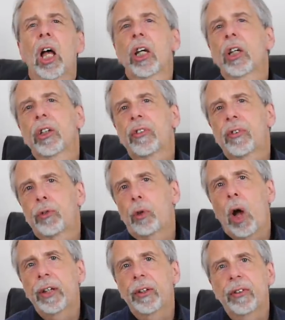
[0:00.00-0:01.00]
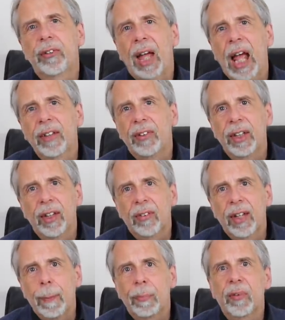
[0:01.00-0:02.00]
Her strident anti
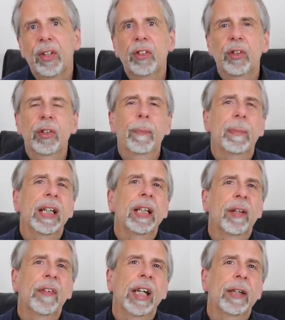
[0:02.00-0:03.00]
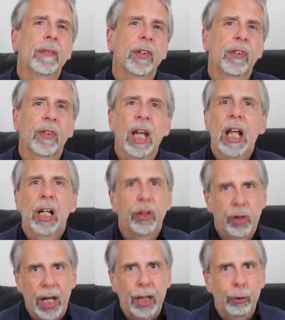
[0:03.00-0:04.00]
Islam position being the thing that's
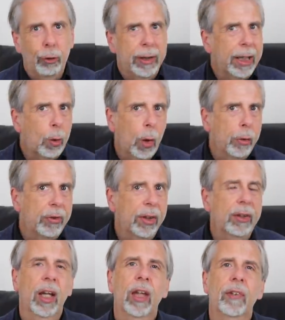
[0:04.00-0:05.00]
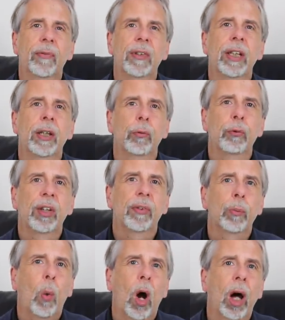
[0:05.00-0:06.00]
generally quoted as the
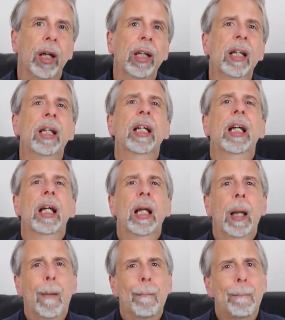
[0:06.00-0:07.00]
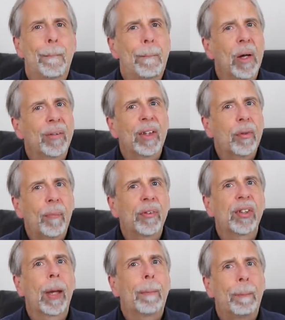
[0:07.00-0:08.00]
reason why. But there's
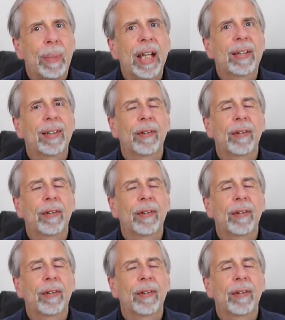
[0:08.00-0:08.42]
obviously a big